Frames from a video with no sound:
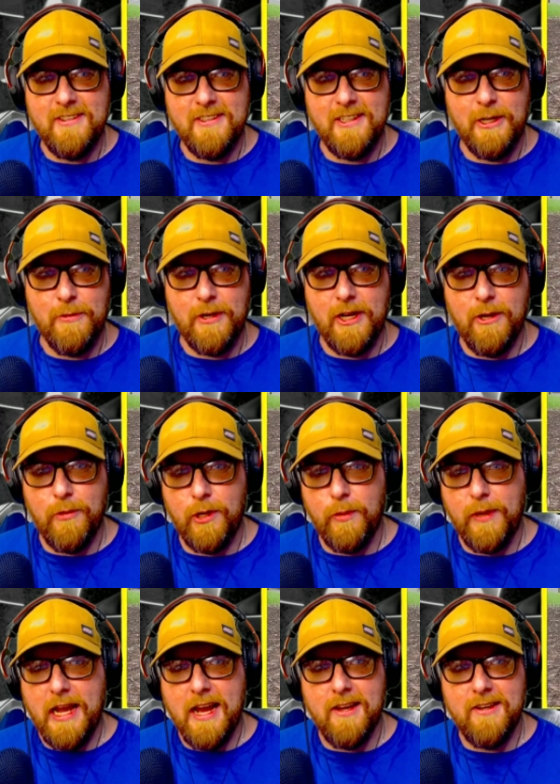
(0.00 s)
Here we go, what do we
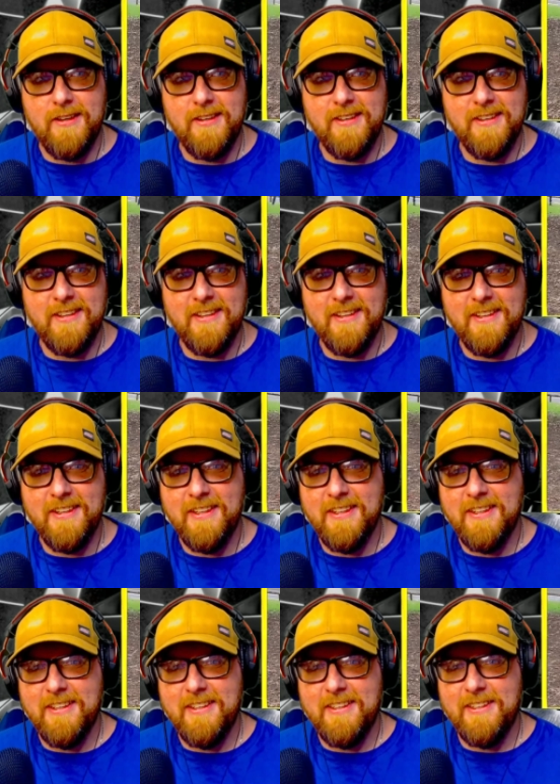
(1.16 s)
got?
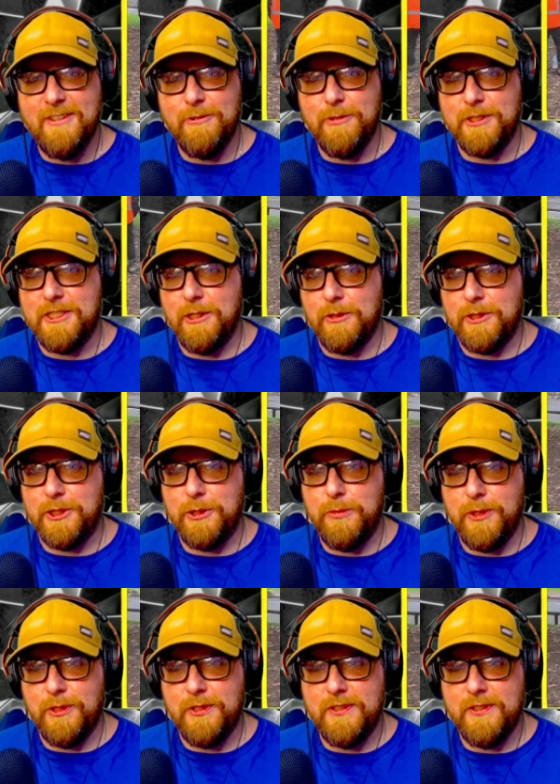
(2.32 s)
Woodsonville Subaru.